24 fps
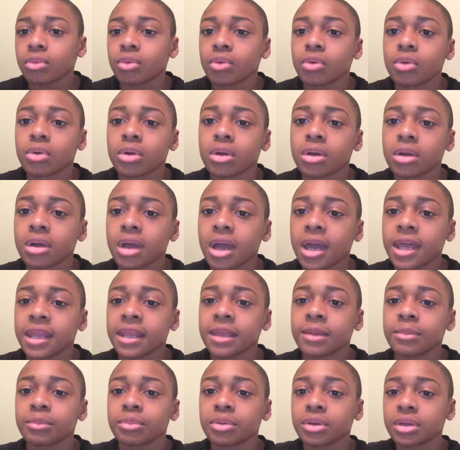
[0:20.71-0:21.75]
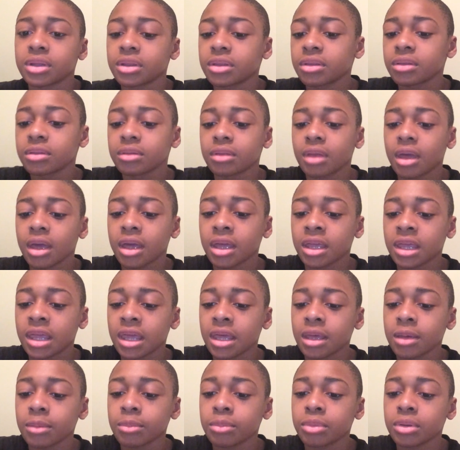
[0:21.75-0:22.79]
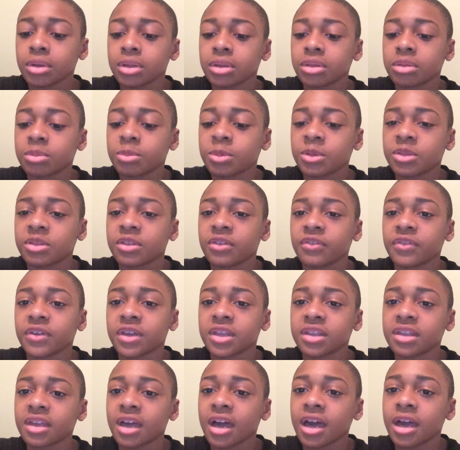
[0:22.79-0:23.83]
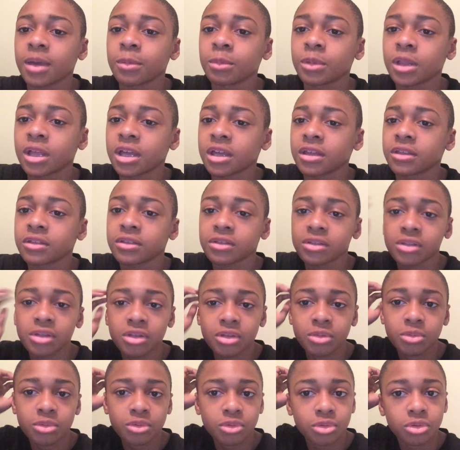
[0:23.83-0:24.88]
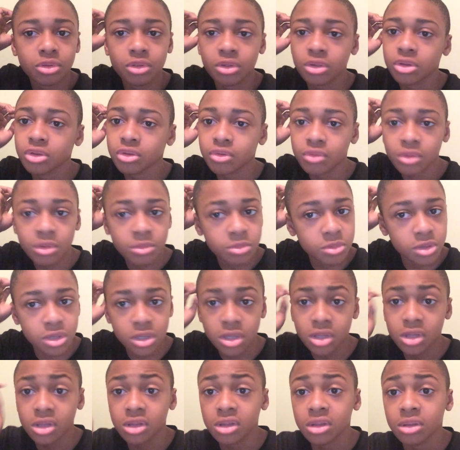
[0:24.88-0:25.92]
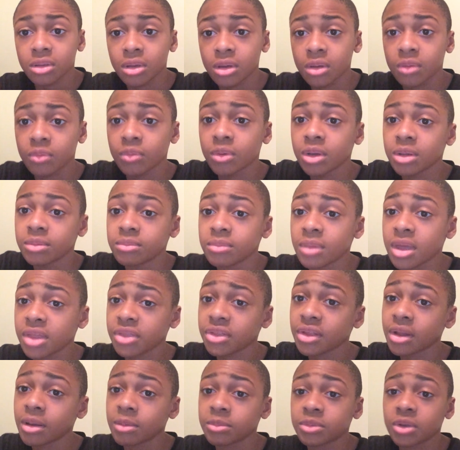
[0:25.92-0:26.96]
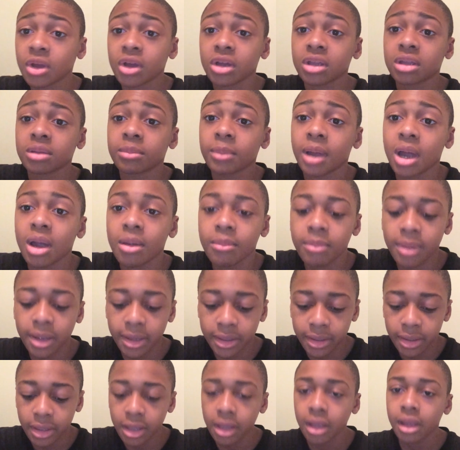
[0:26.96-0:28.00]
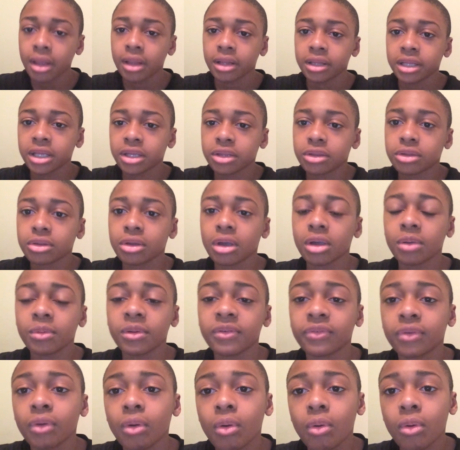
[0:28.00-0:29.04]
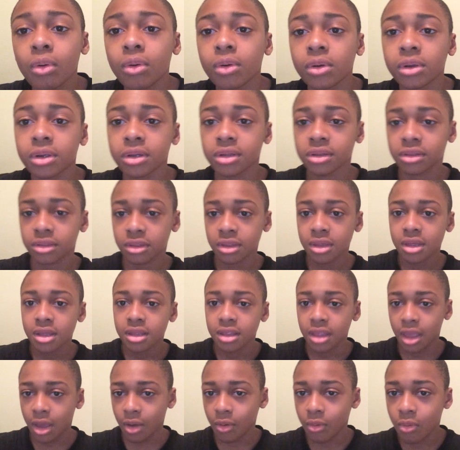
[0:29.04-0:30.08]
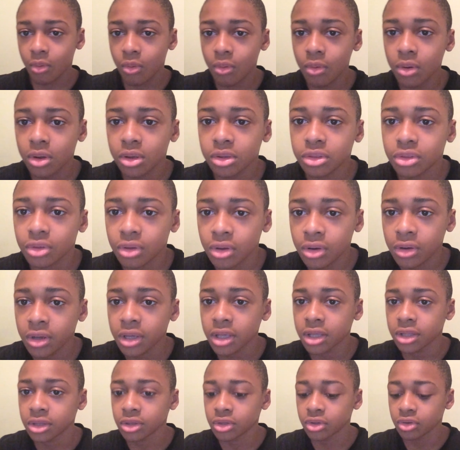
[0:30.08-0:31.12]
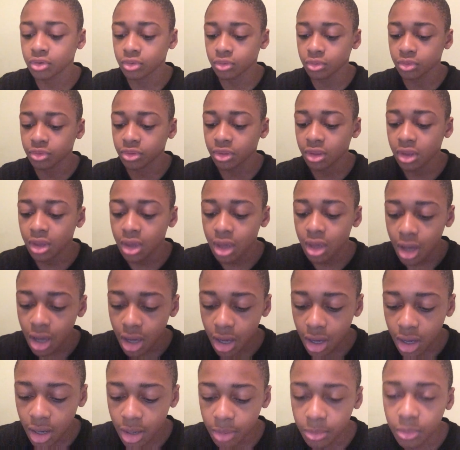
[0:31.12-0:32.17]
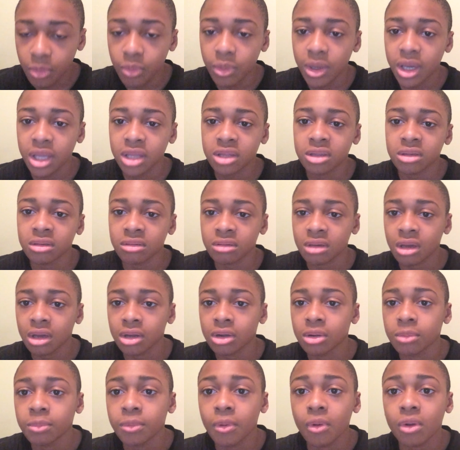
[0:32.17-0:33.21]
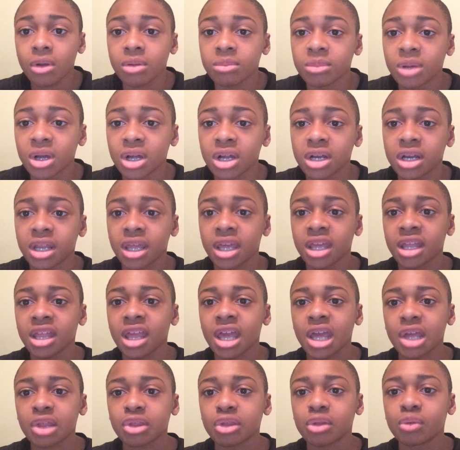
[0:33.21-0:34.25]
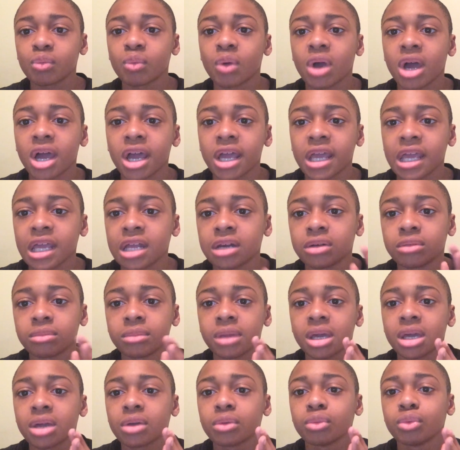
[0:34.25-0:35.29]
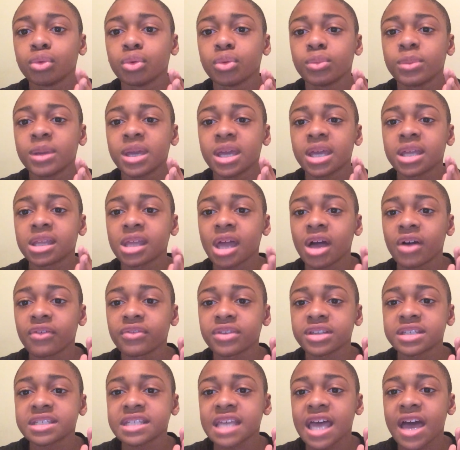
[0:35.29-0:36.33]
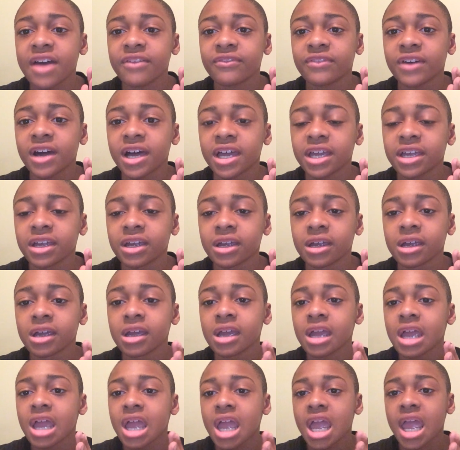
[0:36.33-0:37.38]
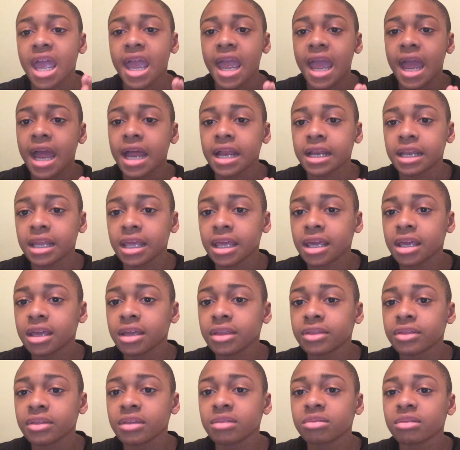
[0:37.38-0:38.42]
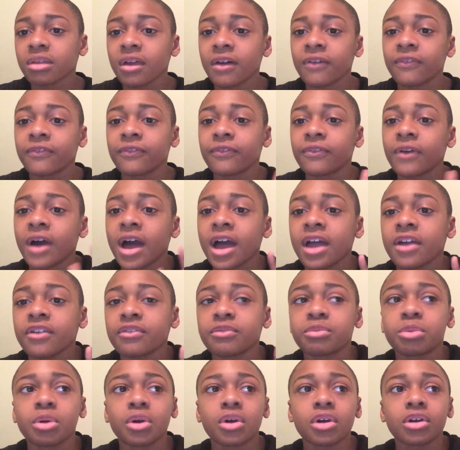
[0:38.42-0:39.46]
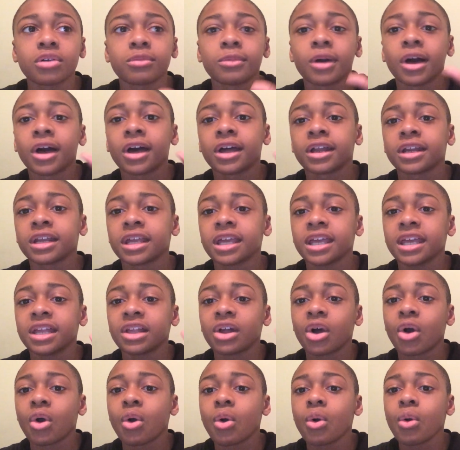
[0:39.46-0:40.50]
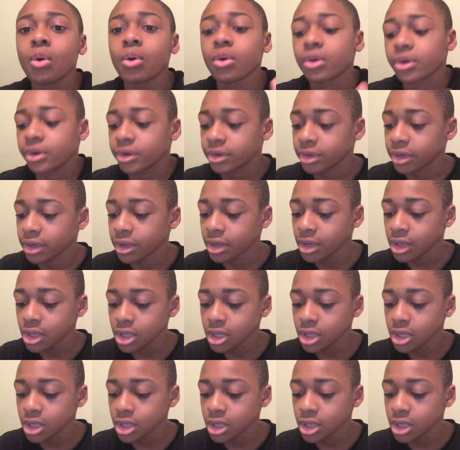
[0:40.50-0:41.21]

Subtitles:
Or I can't put specific timelines in this description on what method I'm talking about, but let's start with hordes. Now, hordes are a new way to encounter Pokemon in X and Y and Omega Ruby and Alpha Sapphire, and it consists of 5 Pokemon in a horde.